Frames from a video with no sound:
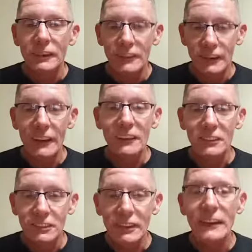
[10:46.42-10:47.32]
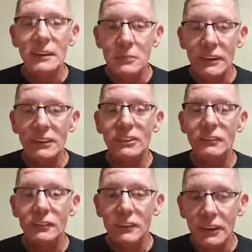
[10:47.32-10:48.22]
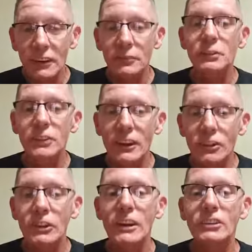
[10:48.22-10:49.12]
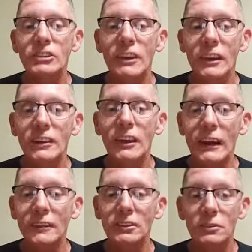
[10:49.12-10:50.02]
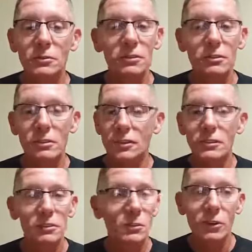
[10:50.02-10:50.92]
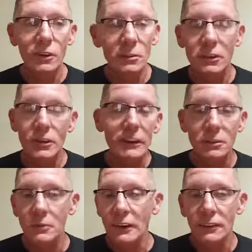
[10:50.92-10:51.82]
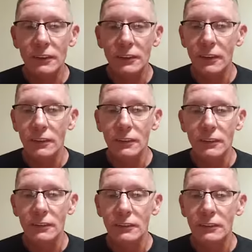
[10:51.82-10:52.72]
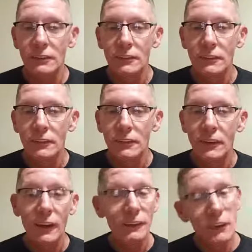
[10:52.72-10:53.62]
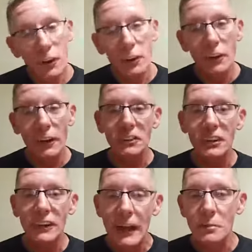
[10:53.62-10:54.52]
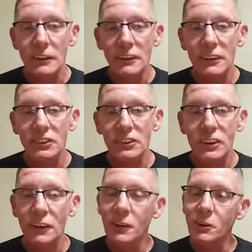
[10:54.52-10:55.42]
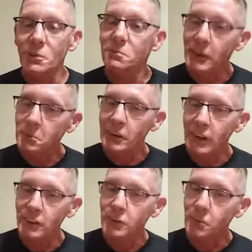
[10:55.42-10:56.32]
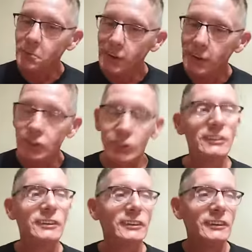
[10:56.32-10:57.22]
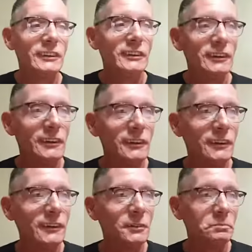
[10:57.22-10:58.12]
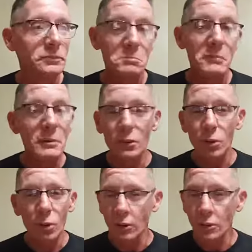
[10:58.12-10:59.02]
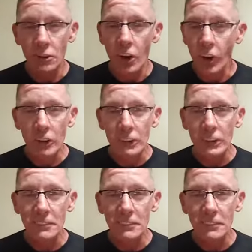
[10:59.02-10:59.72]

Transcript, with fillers: Yes, 90 minutes of interviews, education, and laughs. We're going to be crazy, man. Uh, earlier I said Abbott and Costello, maybe not so much. Um, maybe Laurel and Hardy.